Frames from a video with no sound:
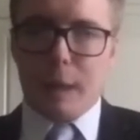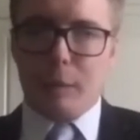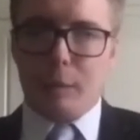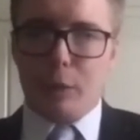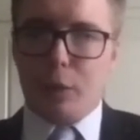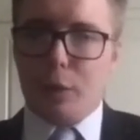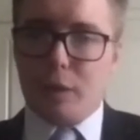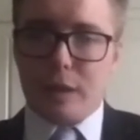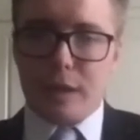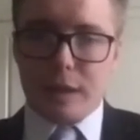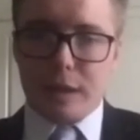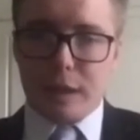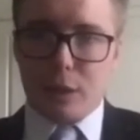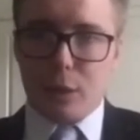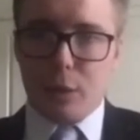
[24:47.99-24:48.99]
used as a
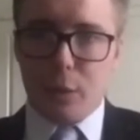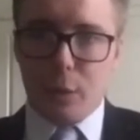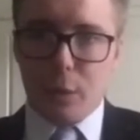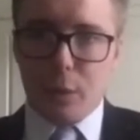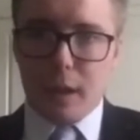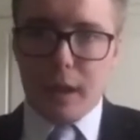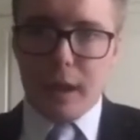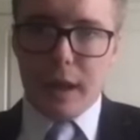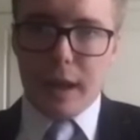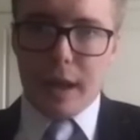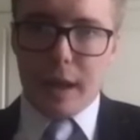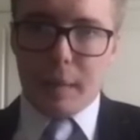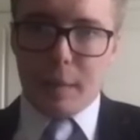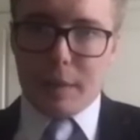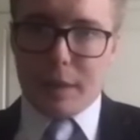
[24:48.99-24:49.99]
tool.
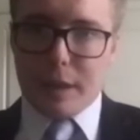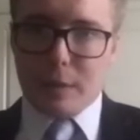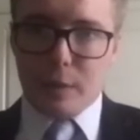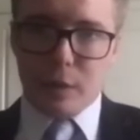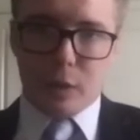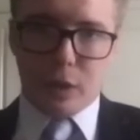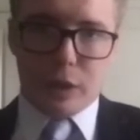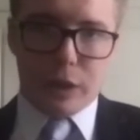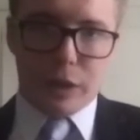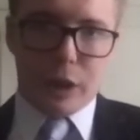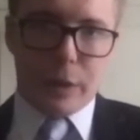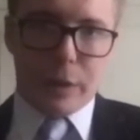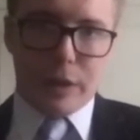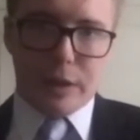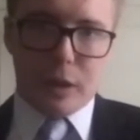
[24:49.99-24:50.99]
But this was also
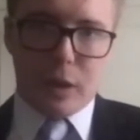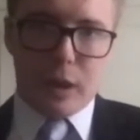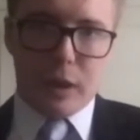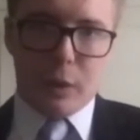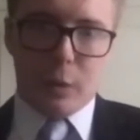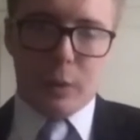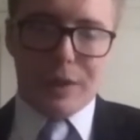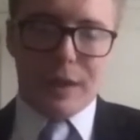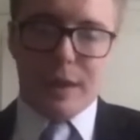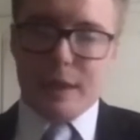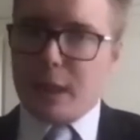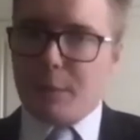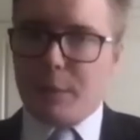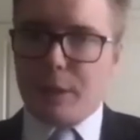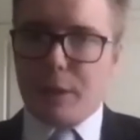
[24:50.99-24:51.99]
coincided with the
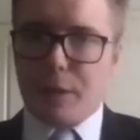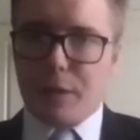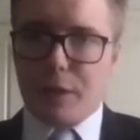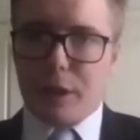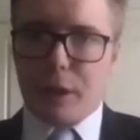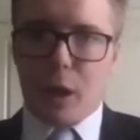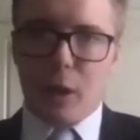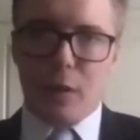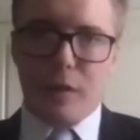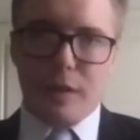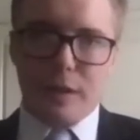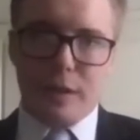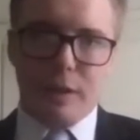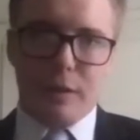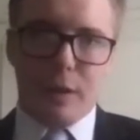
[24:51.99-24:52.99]
dumping of the
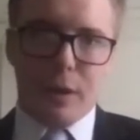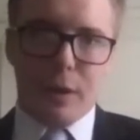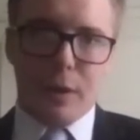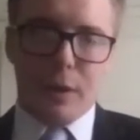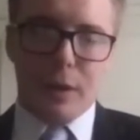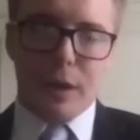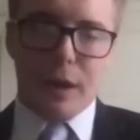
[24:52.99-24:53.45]
COVID-0